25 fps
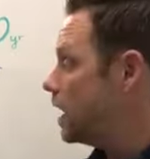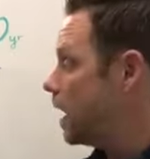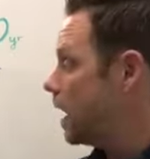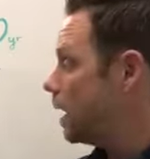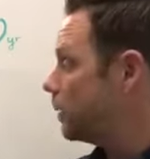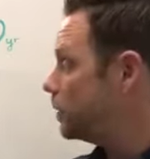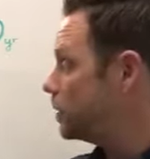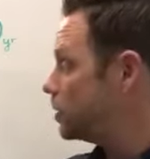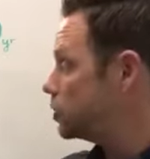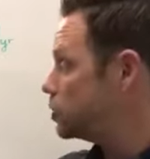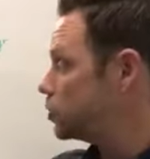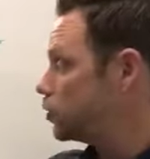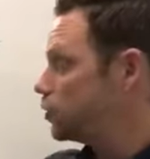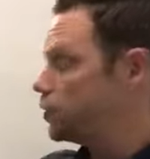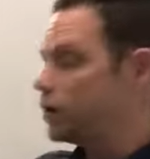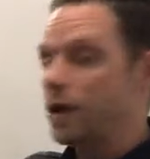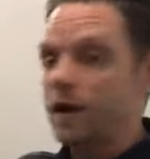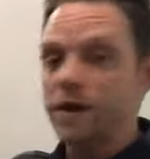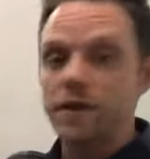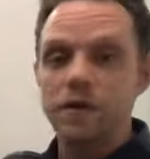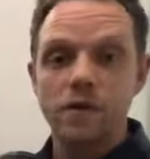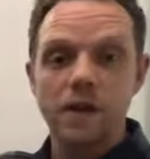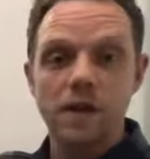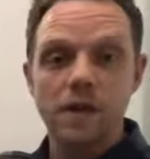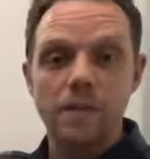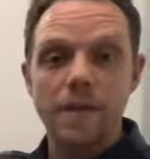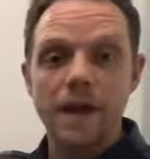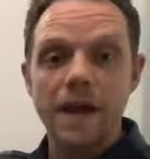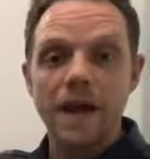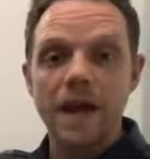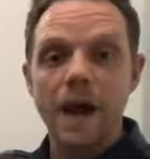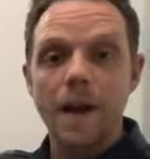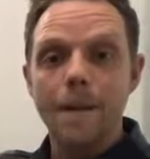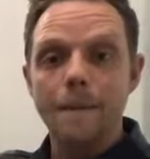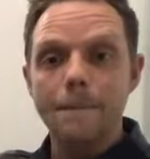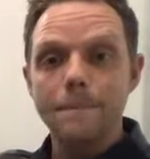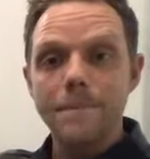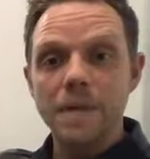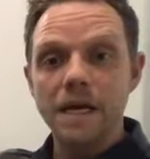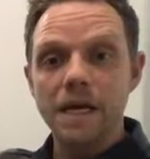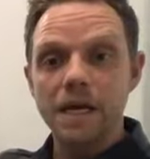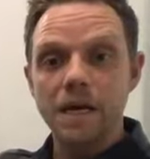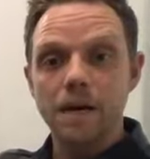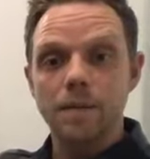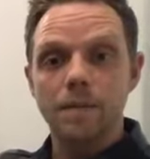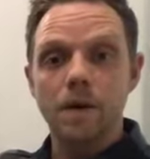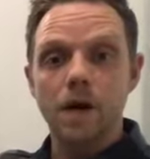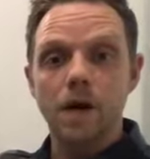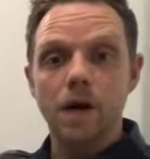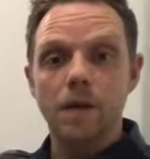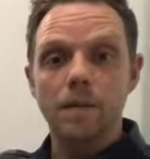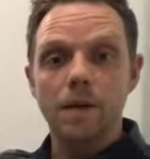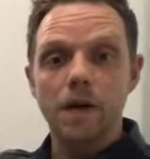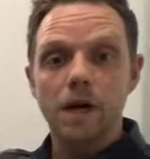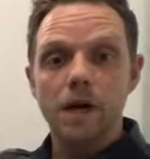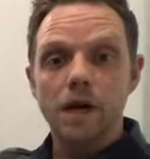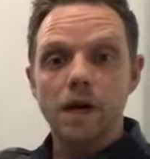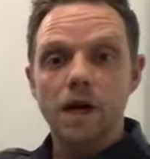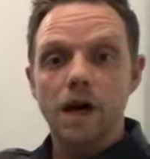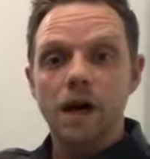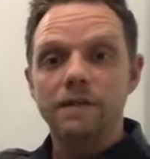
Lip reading: I'm going to show you how you can make a minimum